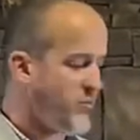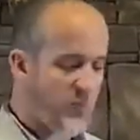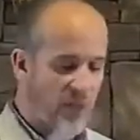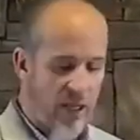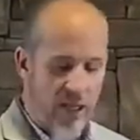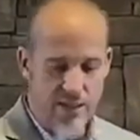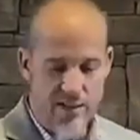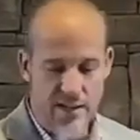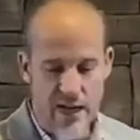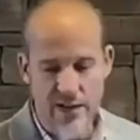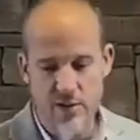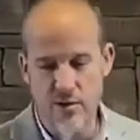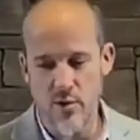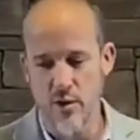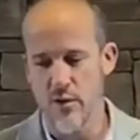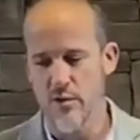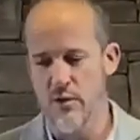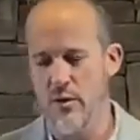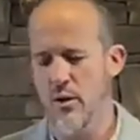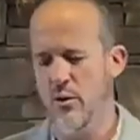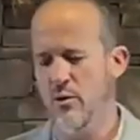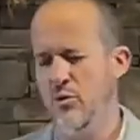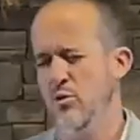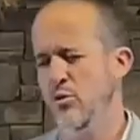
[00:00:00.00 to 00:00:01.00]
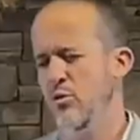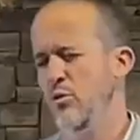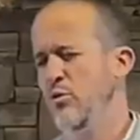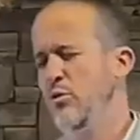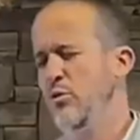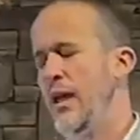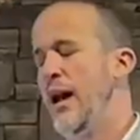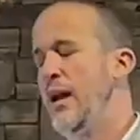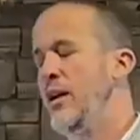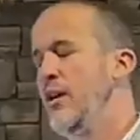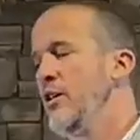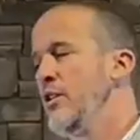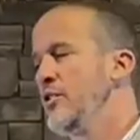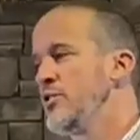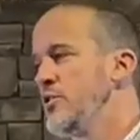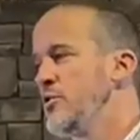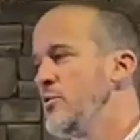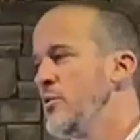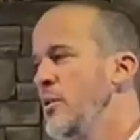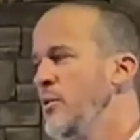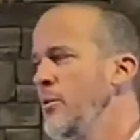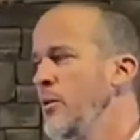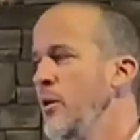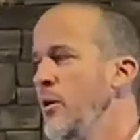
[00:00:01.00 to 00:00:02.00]
It's not to roll and go, ooh, that hurts. It's
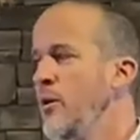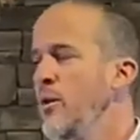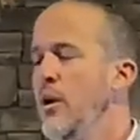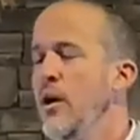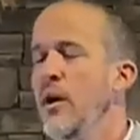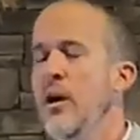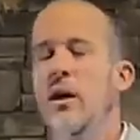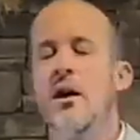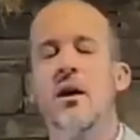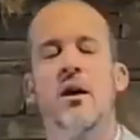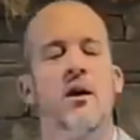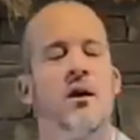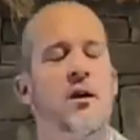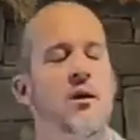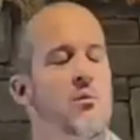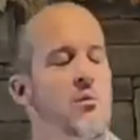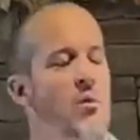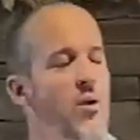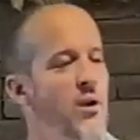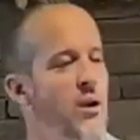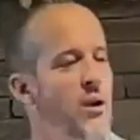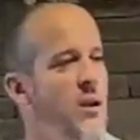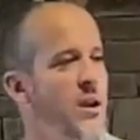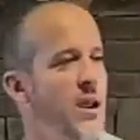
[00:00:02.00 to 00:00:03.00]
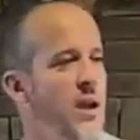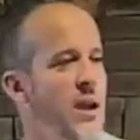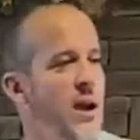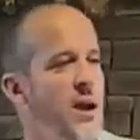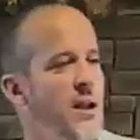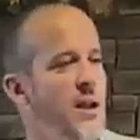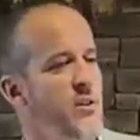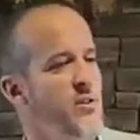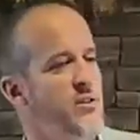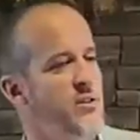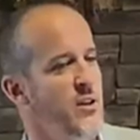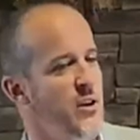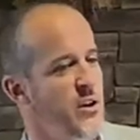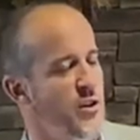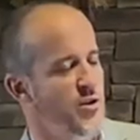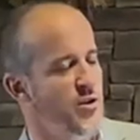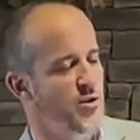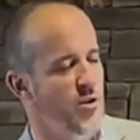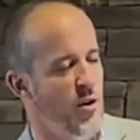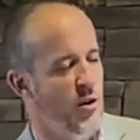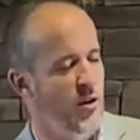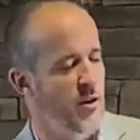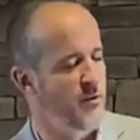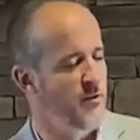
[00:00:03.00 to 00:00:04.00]
to roll and go, good morning, God, who's in
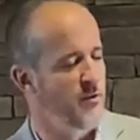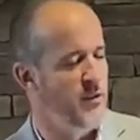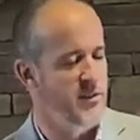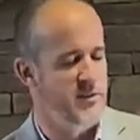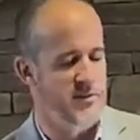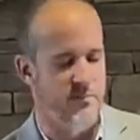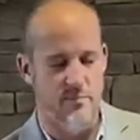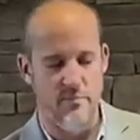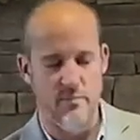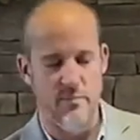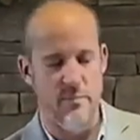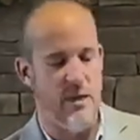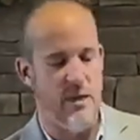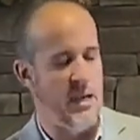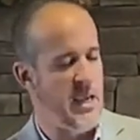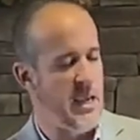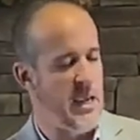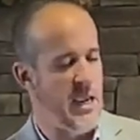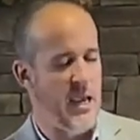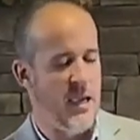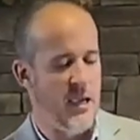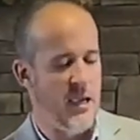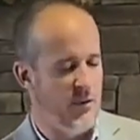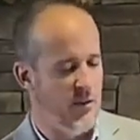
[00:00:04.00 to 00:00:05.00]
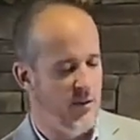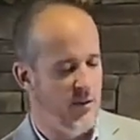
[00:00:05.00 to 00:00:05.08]
control of this knee